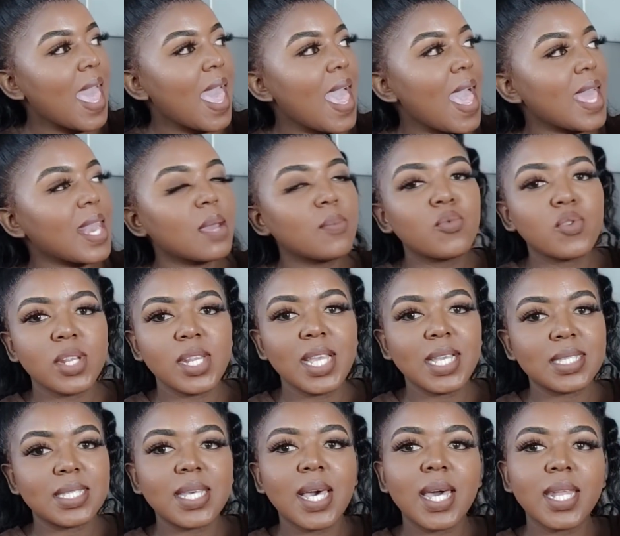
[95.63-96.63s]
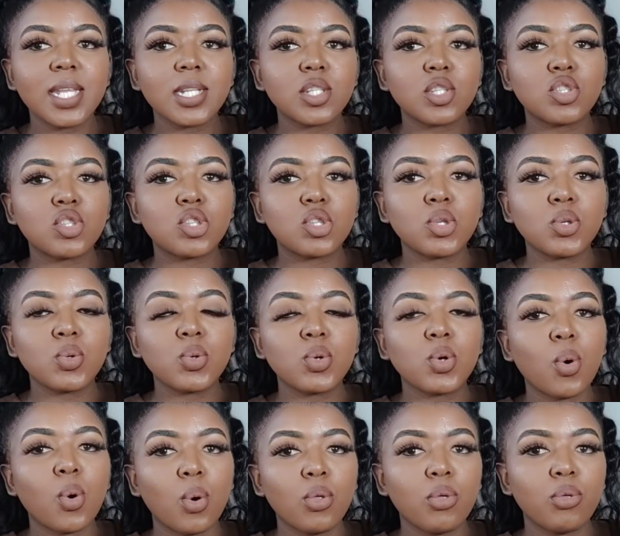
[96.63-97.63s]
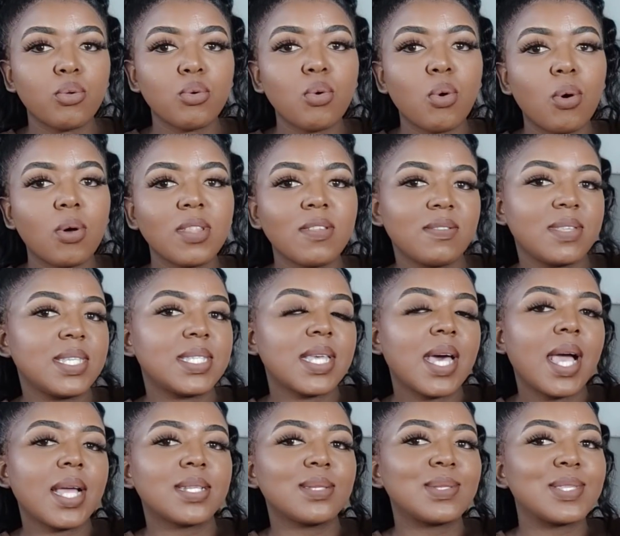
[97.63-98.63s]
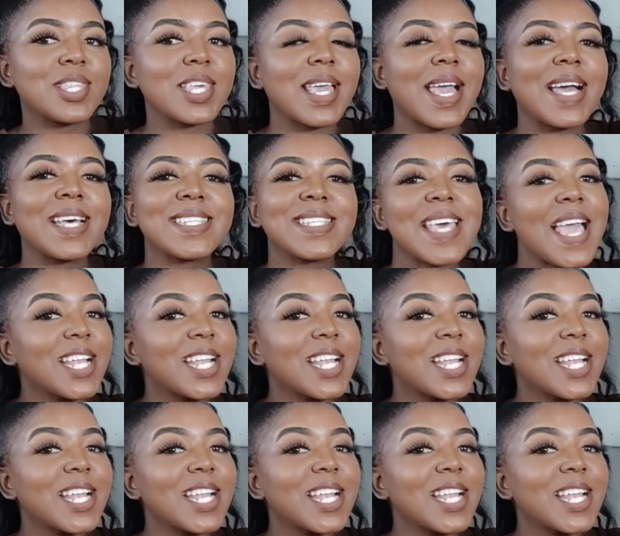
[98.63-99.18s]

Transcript: and i'm really excited to go through all of these items with you guys